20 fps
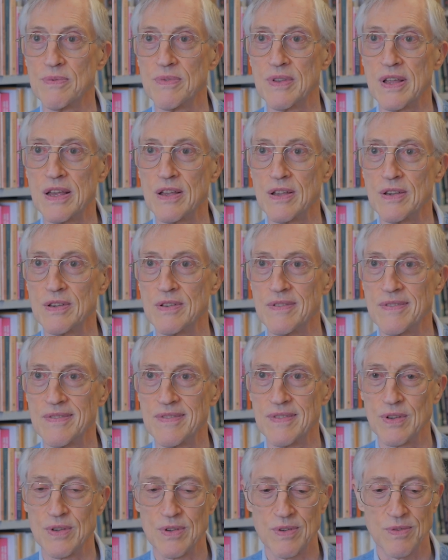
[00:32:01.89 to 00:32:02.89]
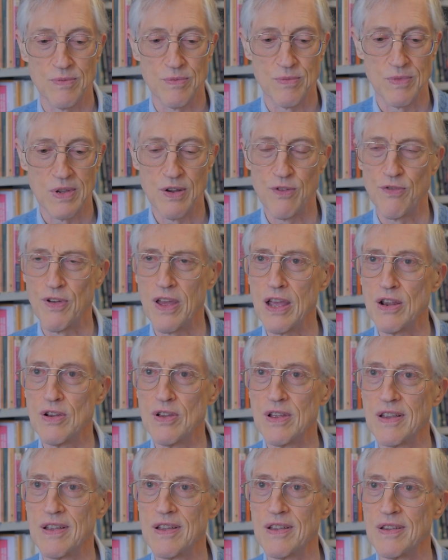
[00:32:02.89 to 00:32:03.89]
They
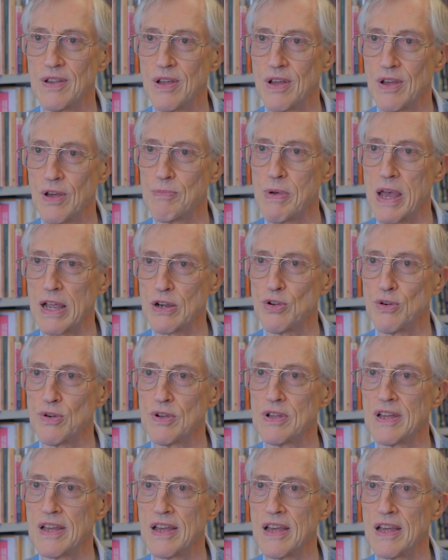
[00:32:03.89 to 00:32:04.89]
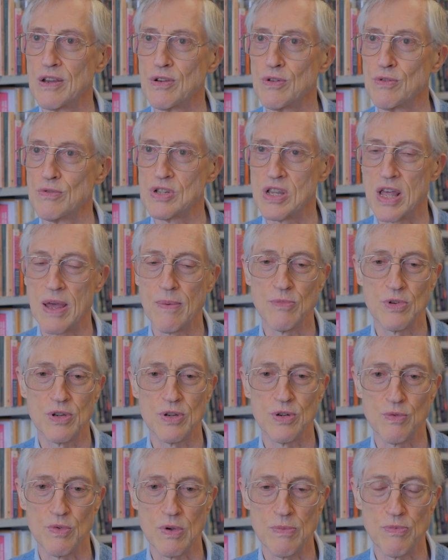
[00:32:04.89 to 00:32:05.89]
invade bacteria and use them
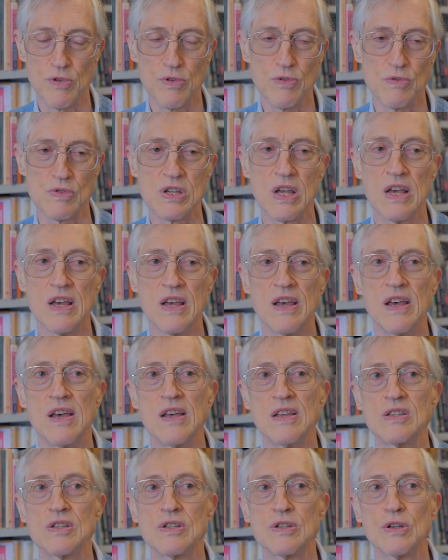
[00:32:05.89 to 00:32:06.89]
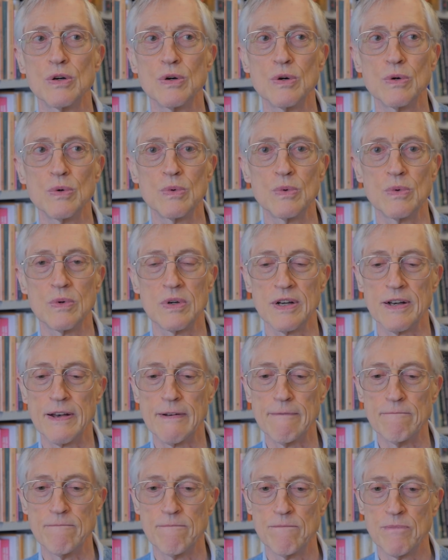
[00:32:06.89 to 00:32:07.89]
to reproduce. Mm-hmm.
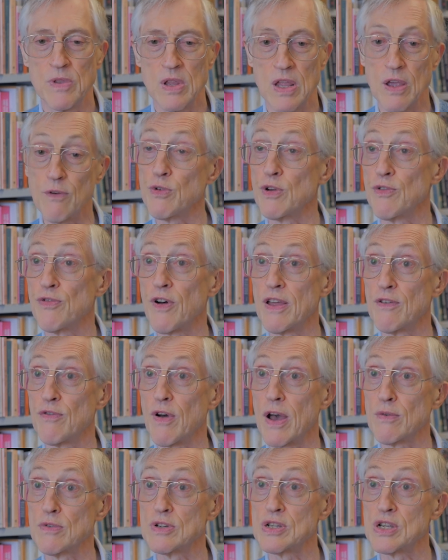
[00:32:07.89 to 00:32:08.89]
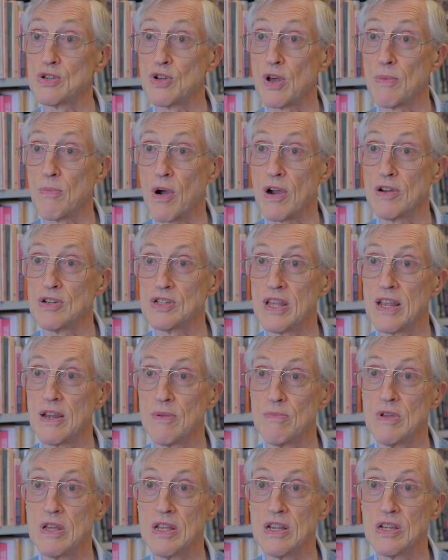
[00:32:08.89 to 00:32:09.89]
So if we find viruses on Mars, then
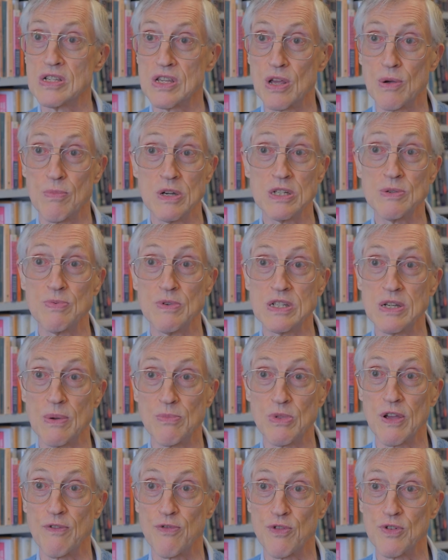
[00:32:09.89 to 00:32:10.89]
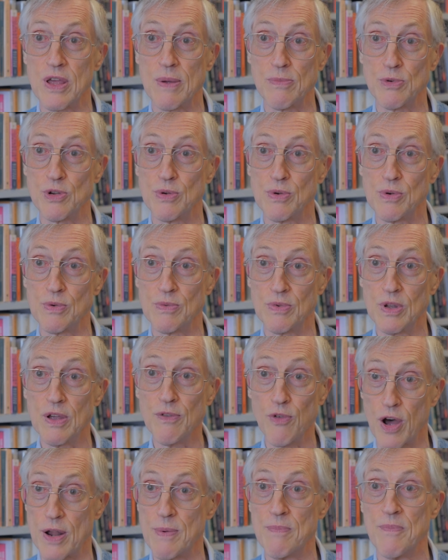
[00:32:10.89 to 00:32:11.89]
it means there must be something for them to
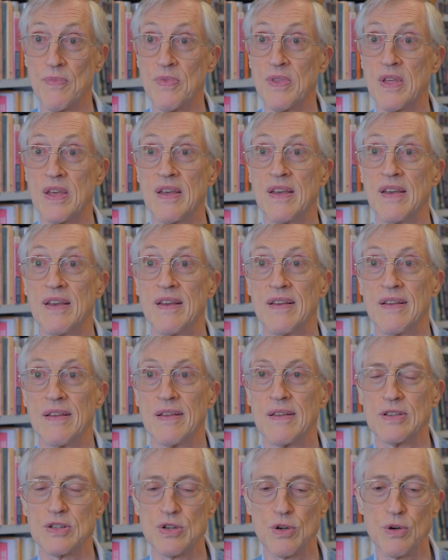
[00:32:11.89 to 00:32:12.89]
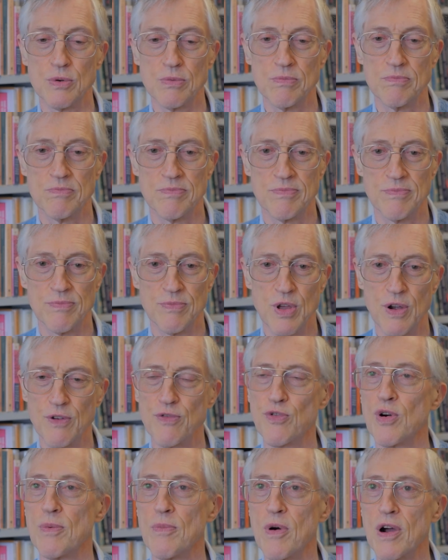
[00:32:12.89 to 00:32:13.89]
live on. So,
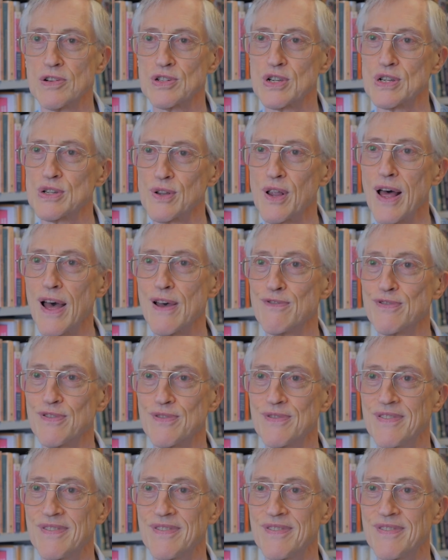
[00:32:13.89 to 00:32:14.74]
therefore, Mars is alive.